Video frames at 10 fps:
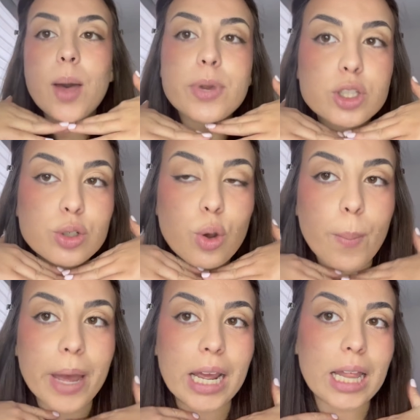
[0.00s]
I'm gonna do
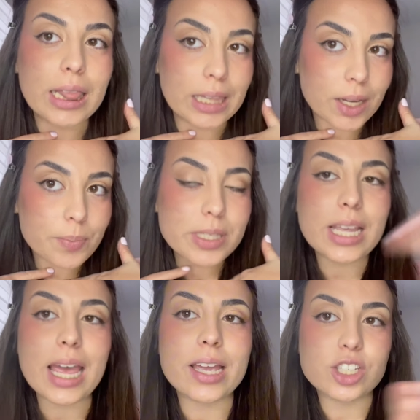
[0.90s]
my lips
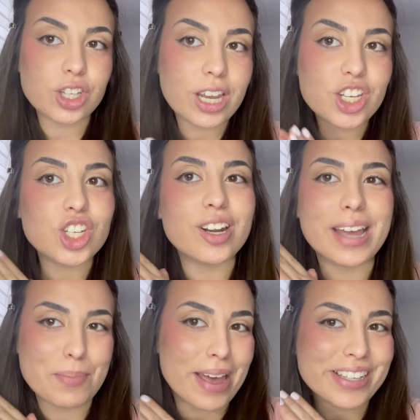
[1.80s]
and change, and I'll
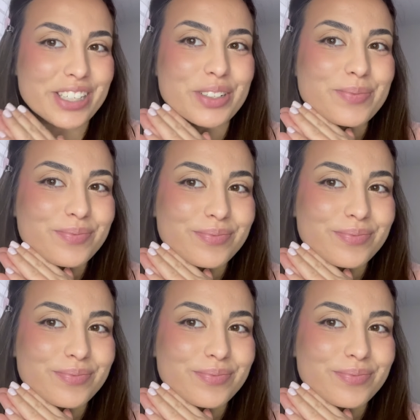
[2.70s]
get back to you.